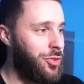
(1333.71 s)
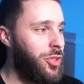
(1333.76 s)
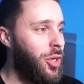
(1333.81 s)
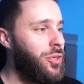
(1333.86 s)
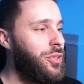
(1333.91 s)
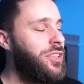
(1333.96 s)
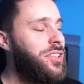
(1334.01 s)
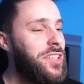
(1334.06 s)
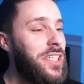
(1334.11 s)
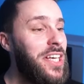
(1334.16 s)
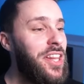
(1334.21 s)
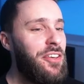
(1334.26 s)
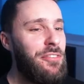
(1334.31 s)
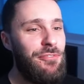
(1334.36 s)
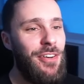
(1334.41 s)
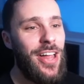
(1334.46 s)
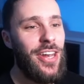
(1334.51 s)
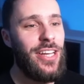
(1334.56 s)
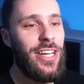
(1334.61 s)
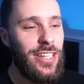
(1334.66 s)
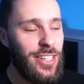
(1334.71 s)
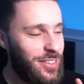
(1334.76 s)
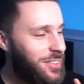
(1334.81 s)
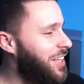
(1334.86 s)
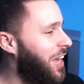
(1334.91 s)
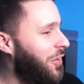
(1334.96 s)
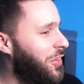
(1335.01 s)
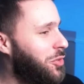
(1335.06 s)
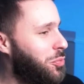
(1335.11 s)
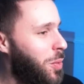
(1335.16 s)
So you see the fact that you
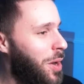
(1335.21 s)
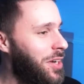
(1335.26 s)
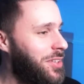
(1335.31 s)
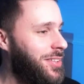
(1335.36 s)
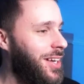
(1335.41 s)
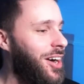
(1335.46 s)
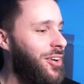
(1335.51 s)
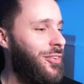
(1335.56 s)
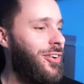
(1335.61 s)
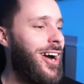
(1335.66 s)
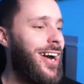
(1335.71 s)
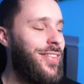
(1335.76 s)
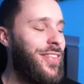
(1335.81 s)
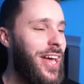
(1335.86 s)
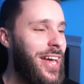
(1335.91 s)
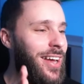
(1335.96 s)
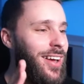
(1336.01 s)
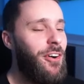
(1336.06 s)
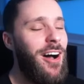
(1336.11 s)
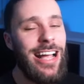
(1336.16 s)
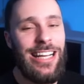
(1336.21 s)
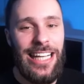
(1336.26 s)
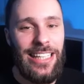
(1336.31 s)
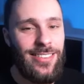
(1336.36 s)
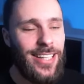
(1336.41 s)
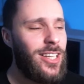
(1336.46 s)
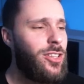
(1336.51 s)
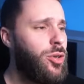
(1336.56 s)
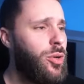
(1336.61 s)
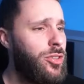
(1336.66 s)
see how this works out, right? They fine, they
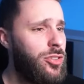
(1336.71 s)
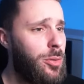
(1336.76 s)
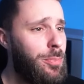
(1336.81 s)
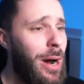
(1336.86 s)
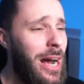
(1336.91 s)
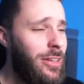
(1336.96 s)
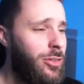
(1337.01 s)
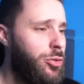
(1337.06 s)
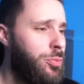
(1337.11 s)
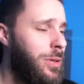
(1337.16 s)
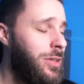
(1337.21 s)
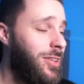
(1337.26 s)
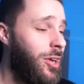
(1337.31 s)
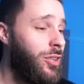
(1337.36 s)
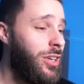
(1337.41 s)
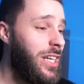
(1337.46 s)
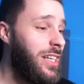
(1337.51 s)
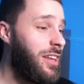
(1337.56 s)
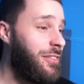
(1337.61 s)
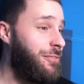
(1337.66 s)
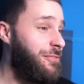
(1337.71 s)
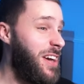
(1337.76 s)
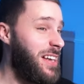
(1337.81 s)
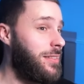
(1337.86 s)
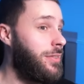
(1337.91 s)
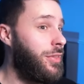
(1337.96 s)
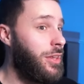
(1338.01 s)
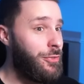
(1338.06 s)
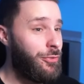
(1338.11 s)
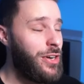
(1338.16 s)
take 2 extra prizes, which means they only need
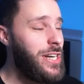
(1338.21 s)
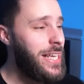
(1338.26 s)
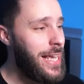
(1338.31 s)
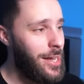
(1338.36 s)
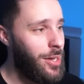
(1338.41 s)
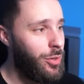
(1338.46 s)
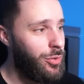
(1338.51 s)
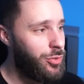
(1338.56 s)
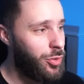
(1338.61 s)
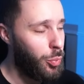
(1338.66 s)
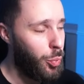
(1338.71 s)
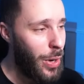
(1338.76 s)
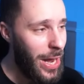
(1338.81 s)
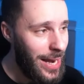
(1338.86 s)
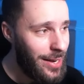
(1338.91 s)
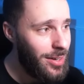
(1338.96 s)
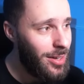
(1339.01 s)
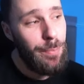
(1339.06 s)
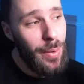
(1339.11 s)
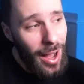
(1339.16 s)
effectively 3 KOs to win.